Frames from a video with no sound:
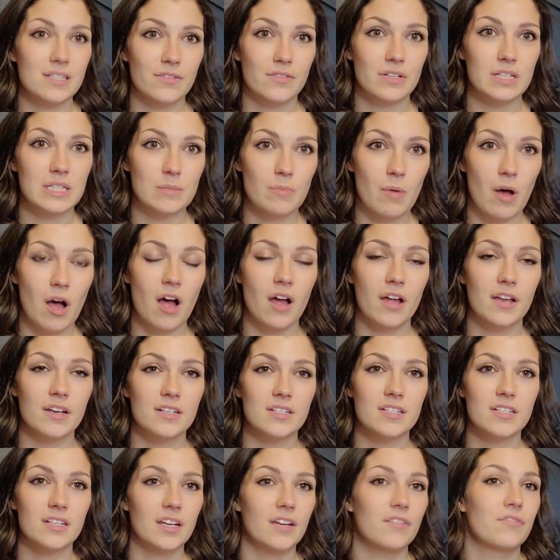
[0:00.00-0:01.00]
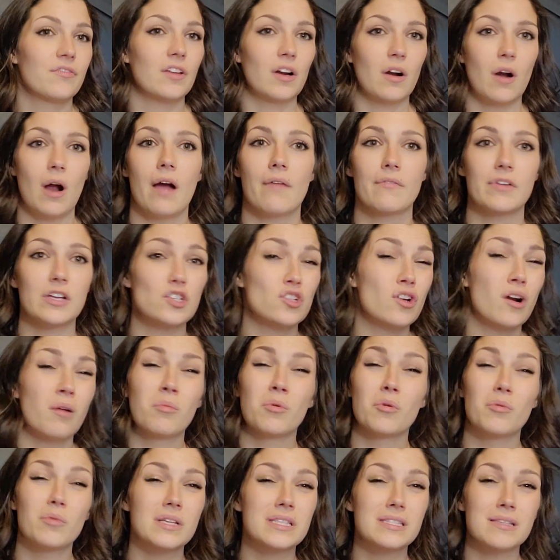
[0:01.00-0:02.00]
to respond if they're having
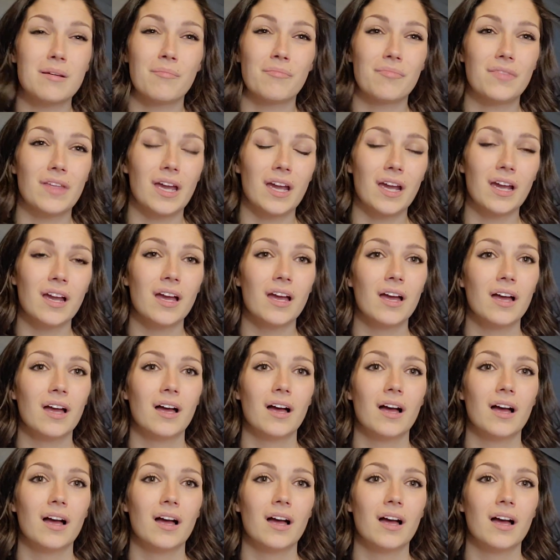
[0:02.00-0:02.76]
trouble with something.